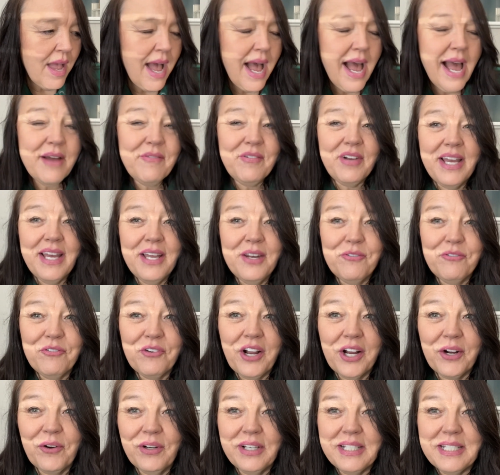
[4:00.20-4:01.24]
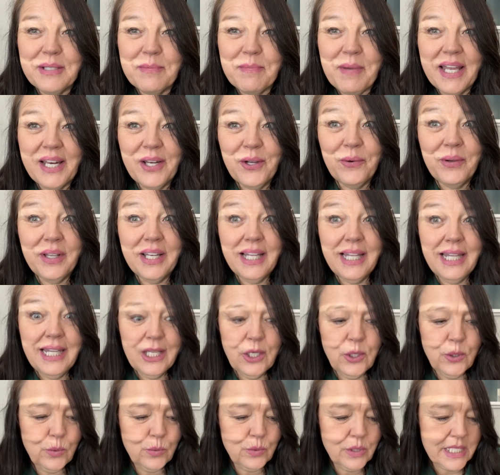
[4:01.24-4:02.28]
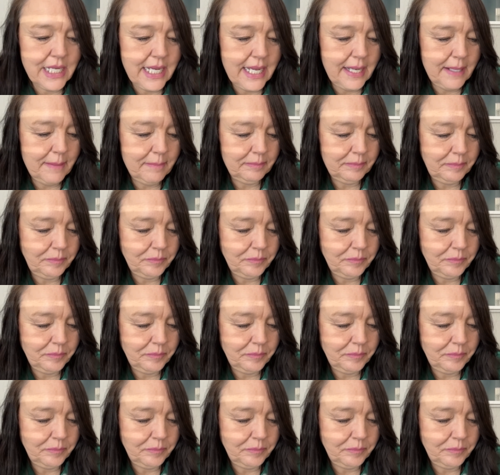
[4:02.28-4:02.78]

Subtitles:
I haven't had a fried green tomato in a long time.